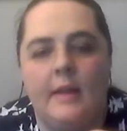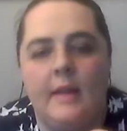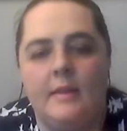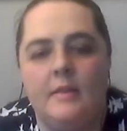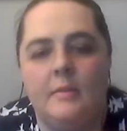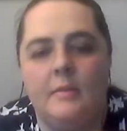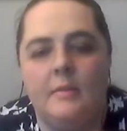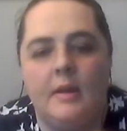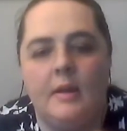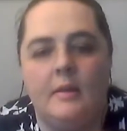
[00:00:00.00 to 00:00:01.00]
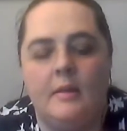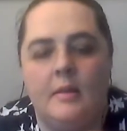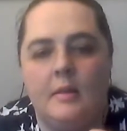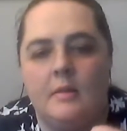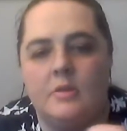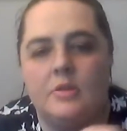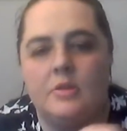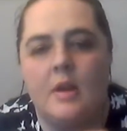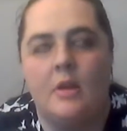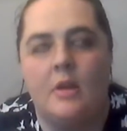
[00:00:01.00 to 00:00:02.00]
I think the
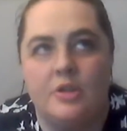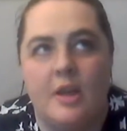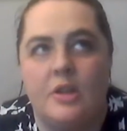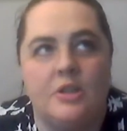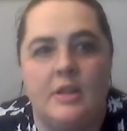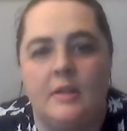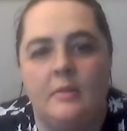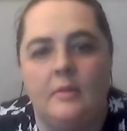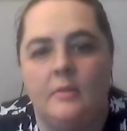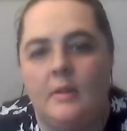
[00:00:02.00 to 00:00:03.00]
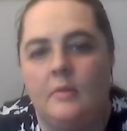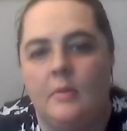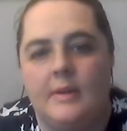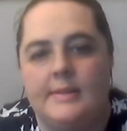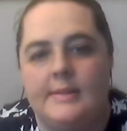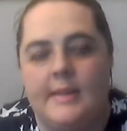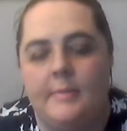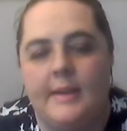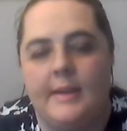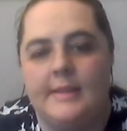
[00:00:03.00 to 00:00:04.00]
launch strategy works the same
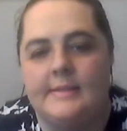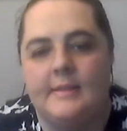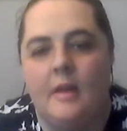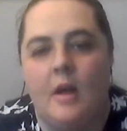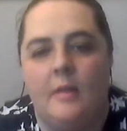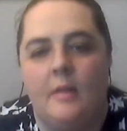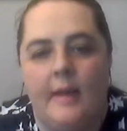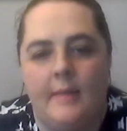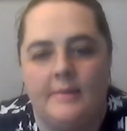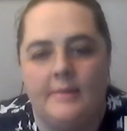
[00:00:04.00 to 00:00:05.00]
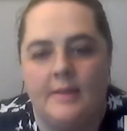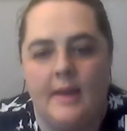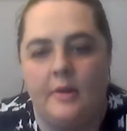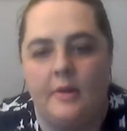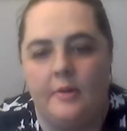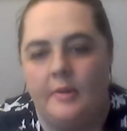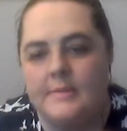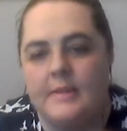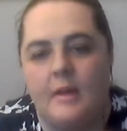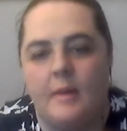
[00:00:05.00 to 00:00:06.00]
because it's all about Amazon
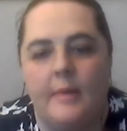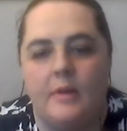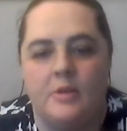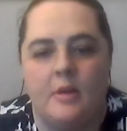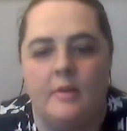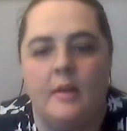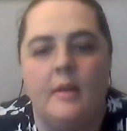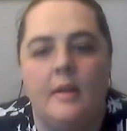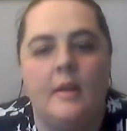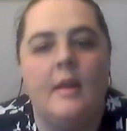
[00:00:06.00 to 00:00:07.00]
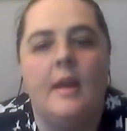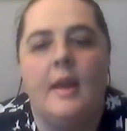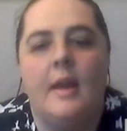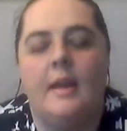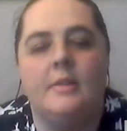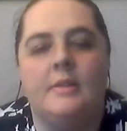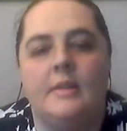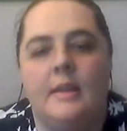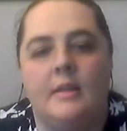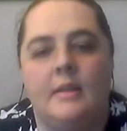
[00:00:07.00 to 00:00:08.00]
algorithms and not about genre. And I also
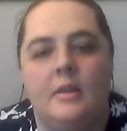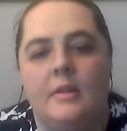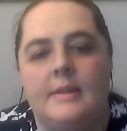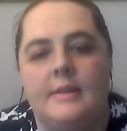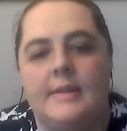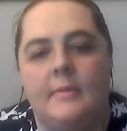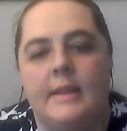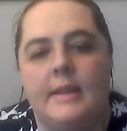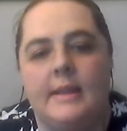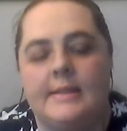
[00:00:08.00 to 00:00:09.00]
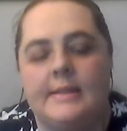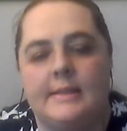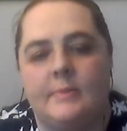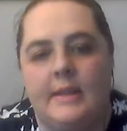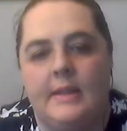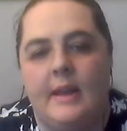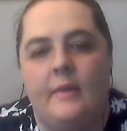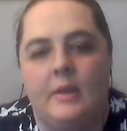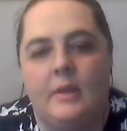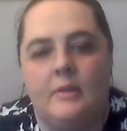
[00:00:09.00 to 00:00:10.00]
think, the same thing exists within
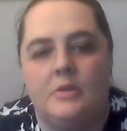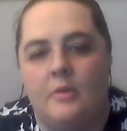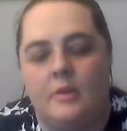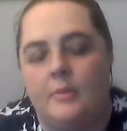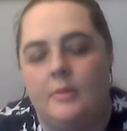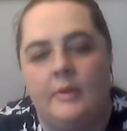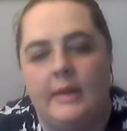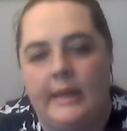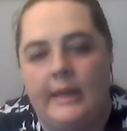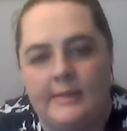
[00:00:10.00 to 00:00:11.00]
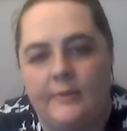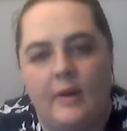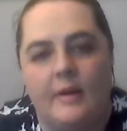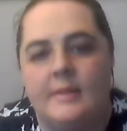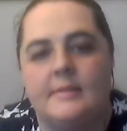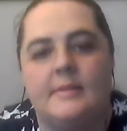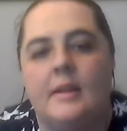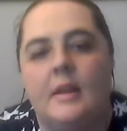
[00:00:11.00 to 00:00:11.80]
every genre community as far as,